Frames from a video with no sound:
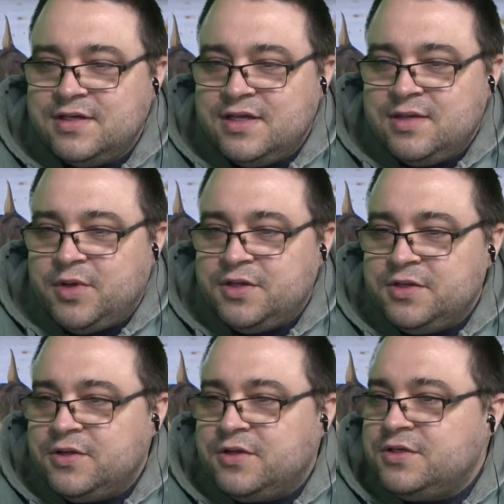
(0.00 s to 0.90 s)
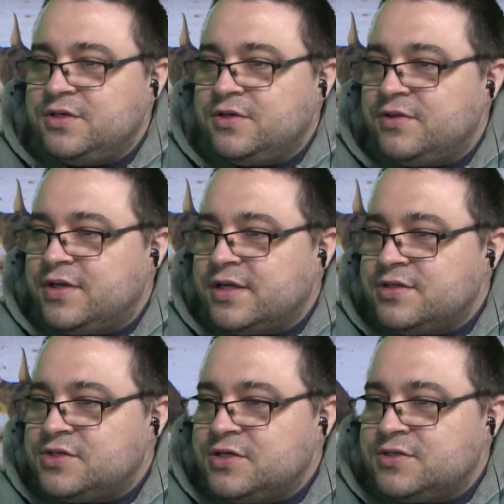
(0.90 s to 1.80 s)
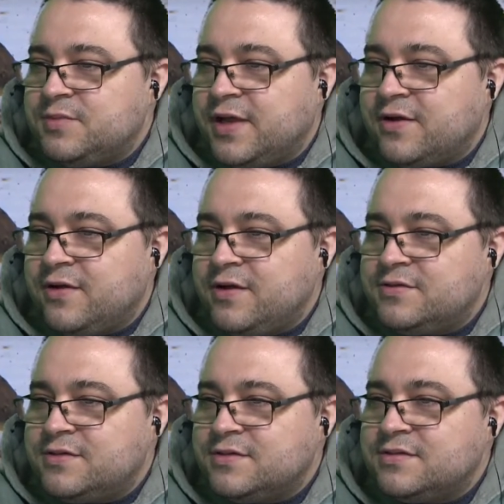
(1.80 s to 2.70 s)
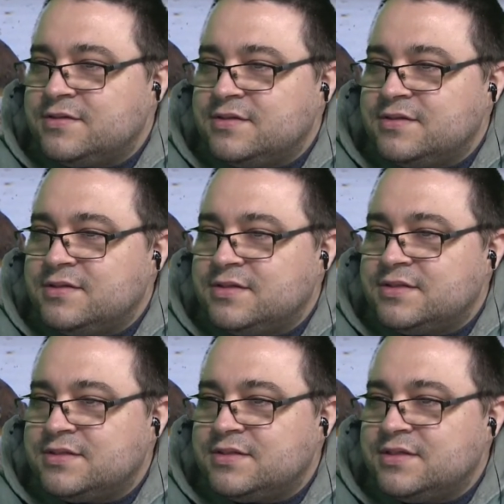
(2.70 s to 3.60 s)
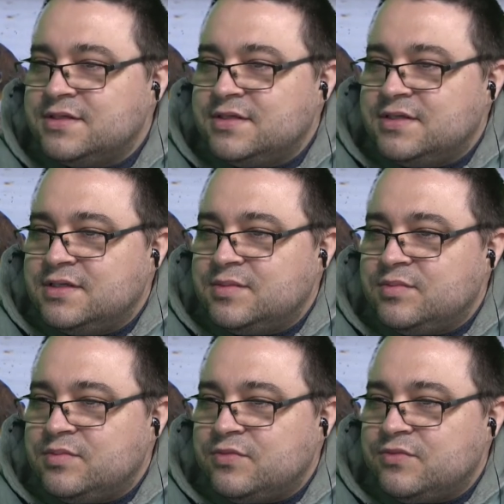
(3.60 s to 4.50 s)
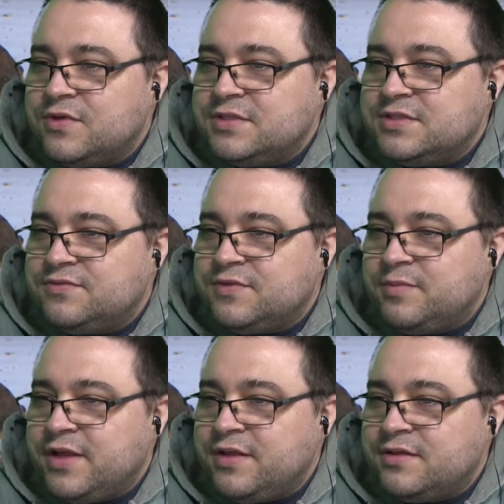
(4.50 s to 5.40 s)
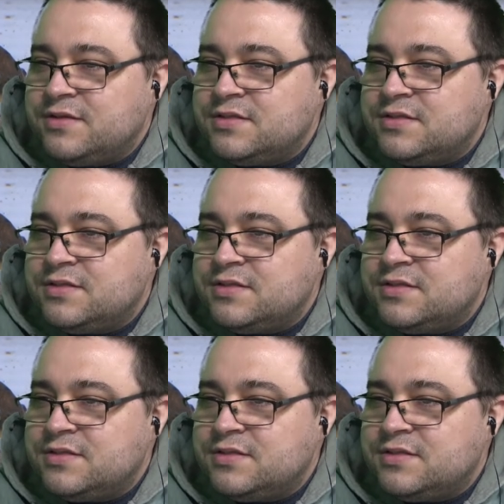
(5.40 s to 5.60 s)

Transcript: but good to know that I can change the background. It's relatively painless.